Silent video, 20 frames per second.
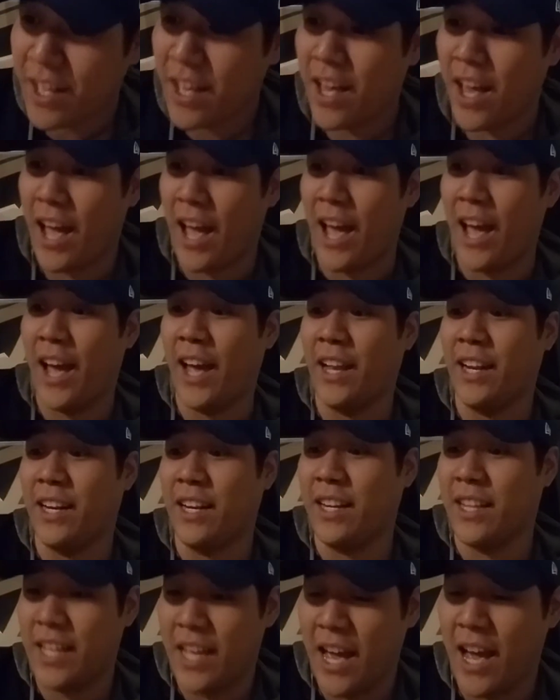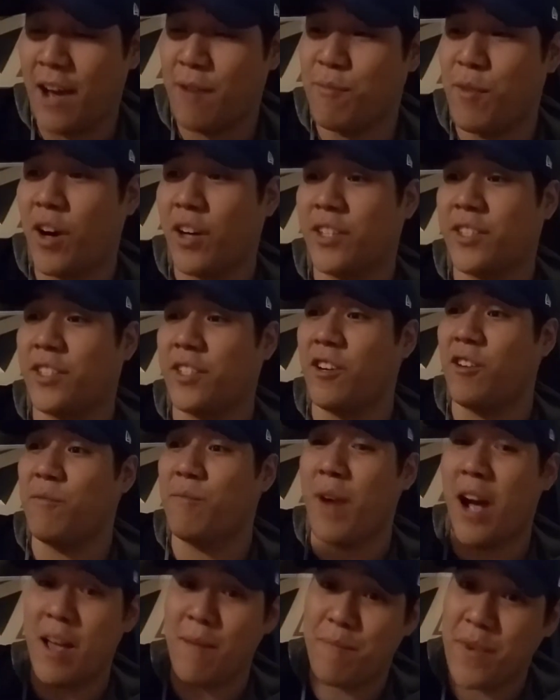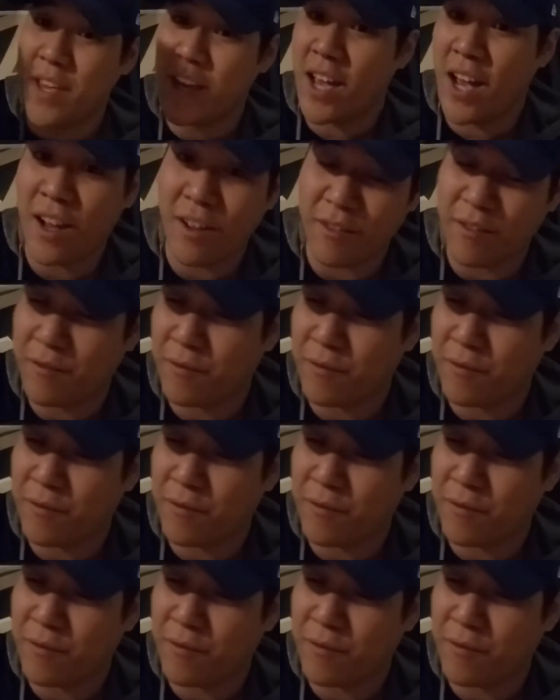And yeah, Marc Stone might be out